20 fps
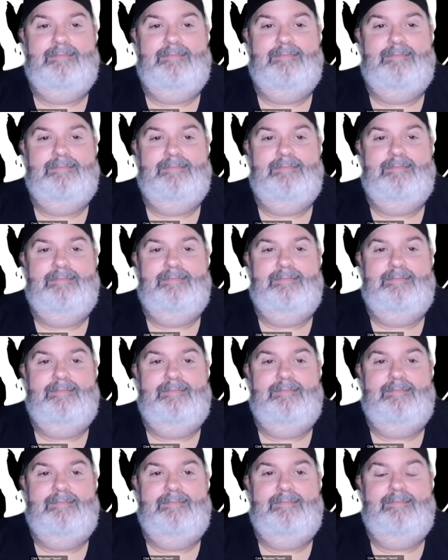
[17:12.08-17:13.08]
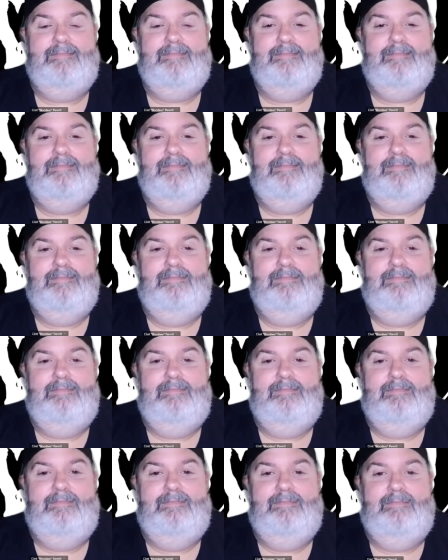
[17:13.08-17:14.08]

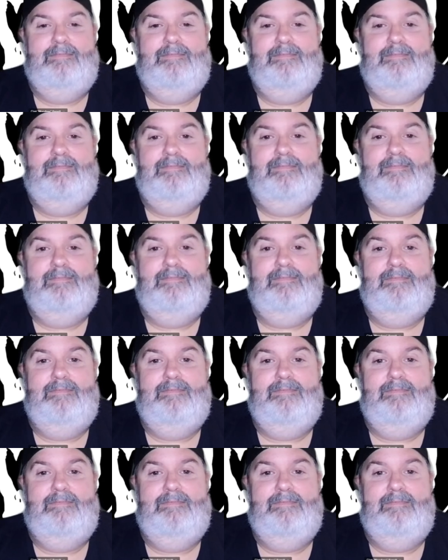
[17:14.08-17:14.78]
(not speaking)